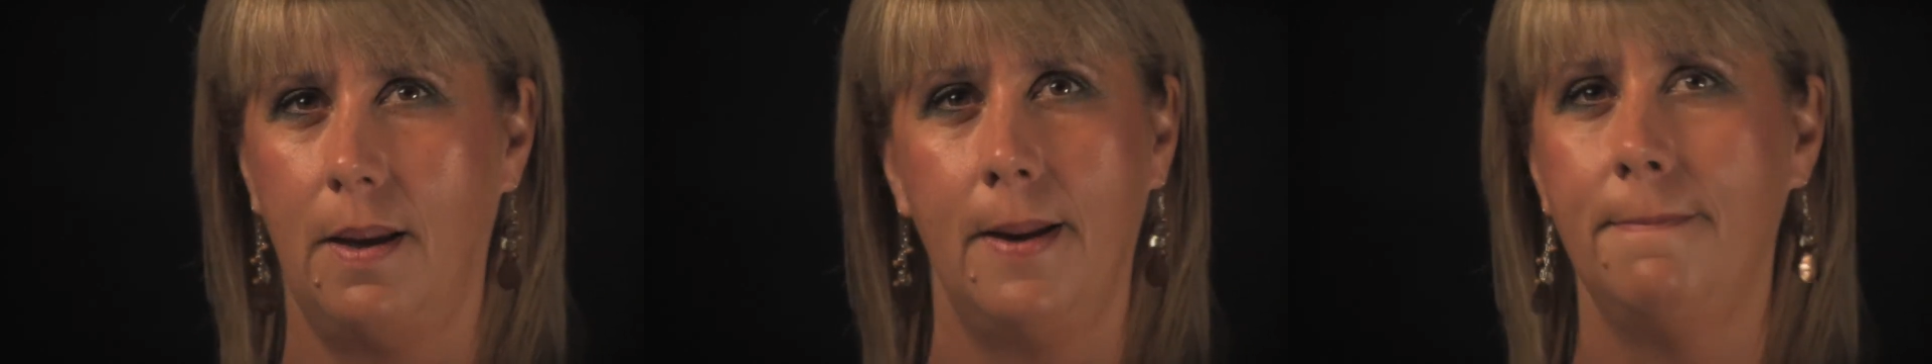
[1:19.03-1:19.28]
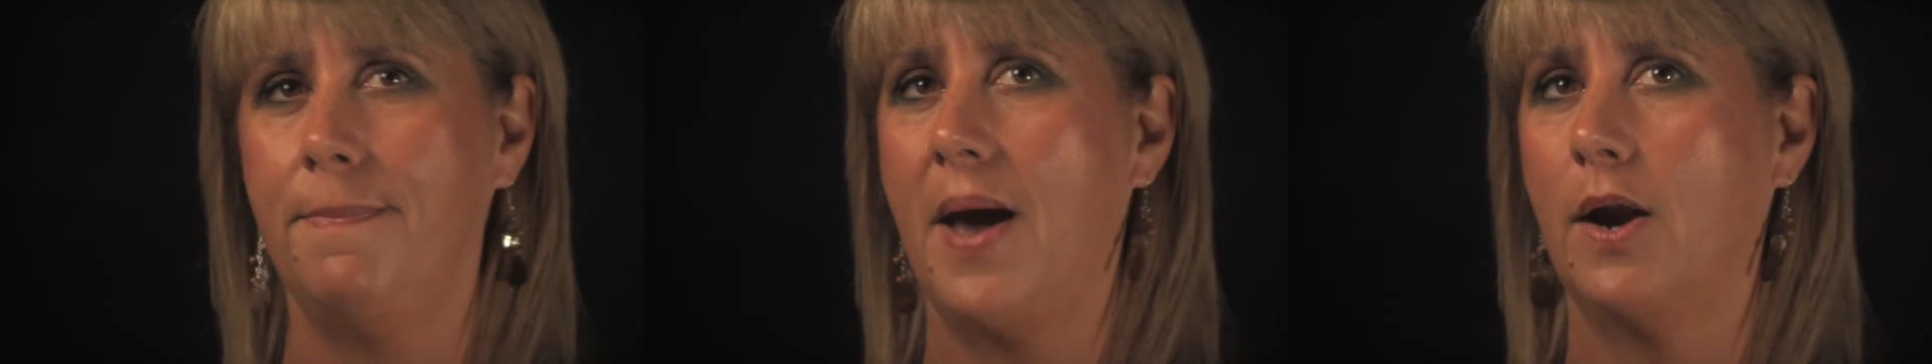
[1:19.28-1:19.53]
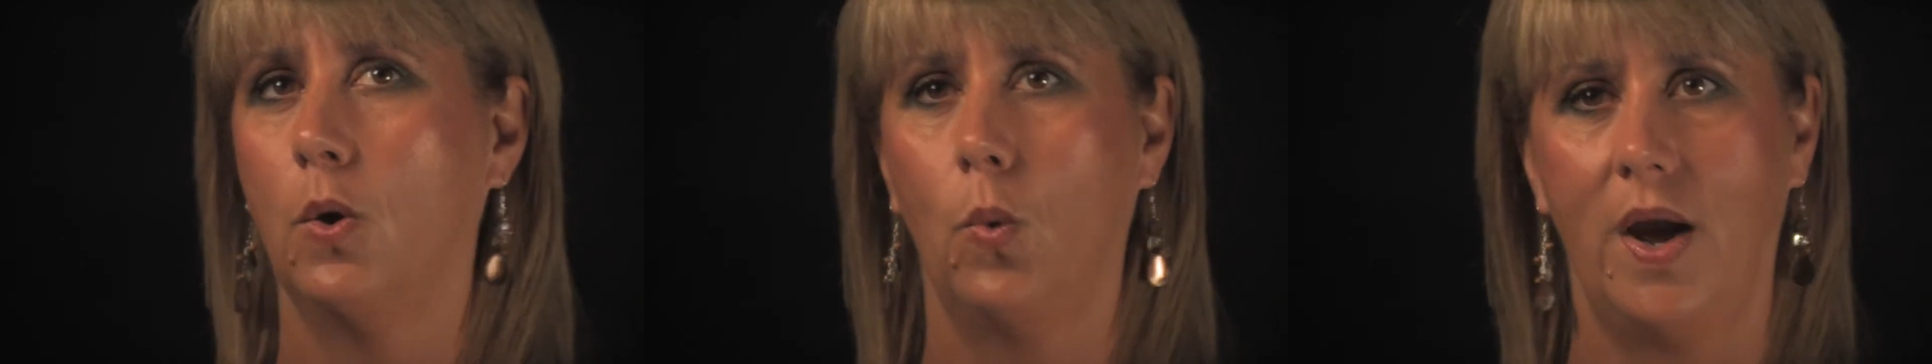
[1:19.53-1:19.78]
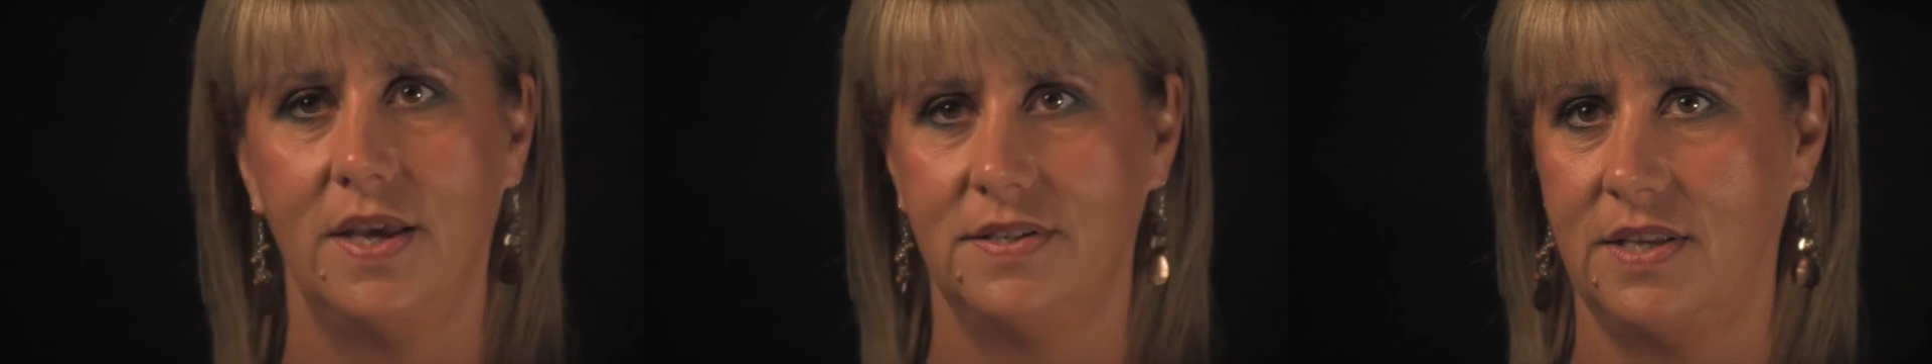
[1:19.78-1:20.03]
in better
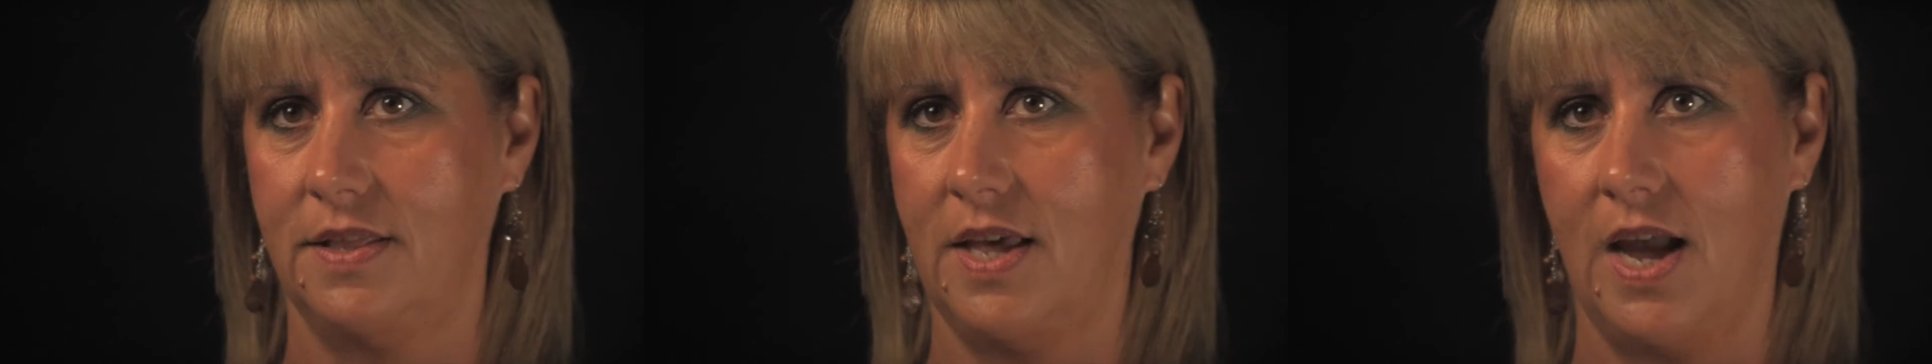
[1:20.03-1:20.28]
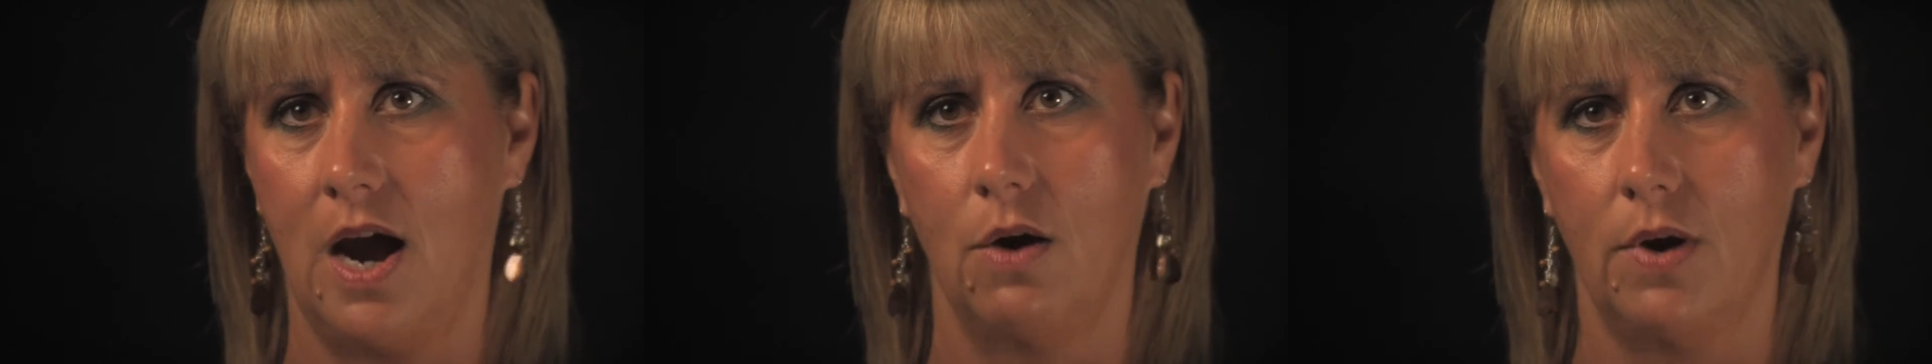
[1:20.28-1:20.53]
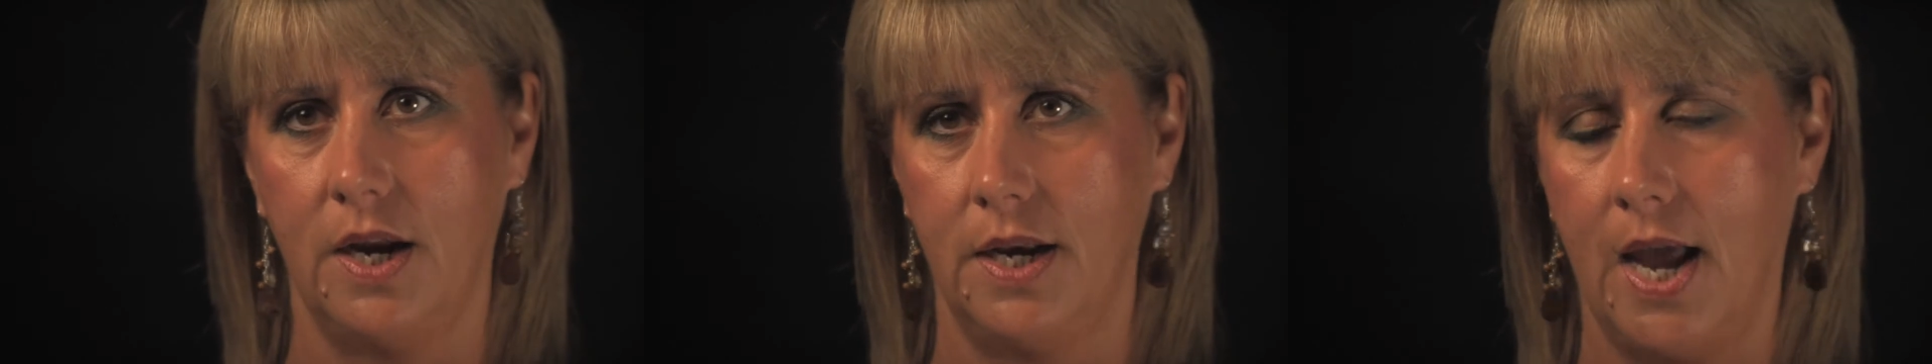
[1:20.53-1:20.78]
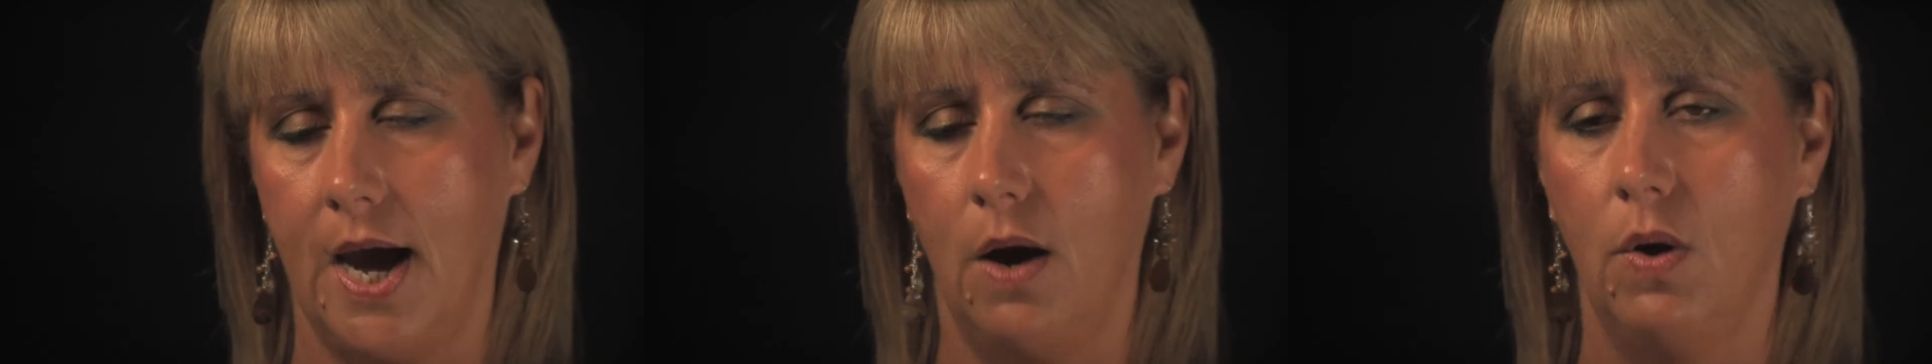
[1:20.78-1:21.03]
ways than they are right
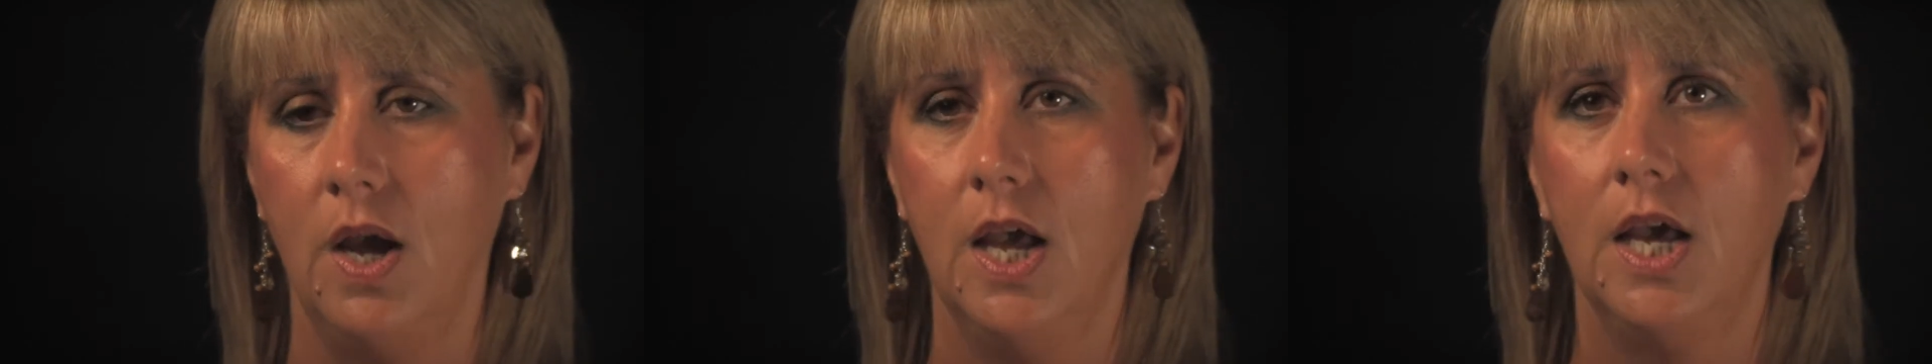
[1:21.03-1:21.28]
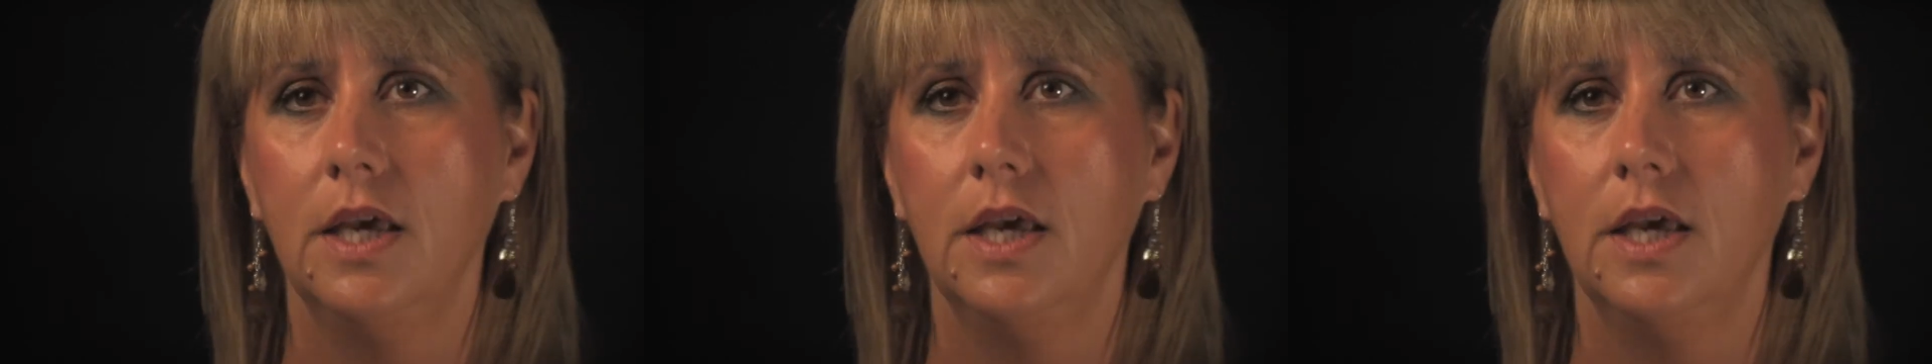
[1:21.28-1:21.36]
now.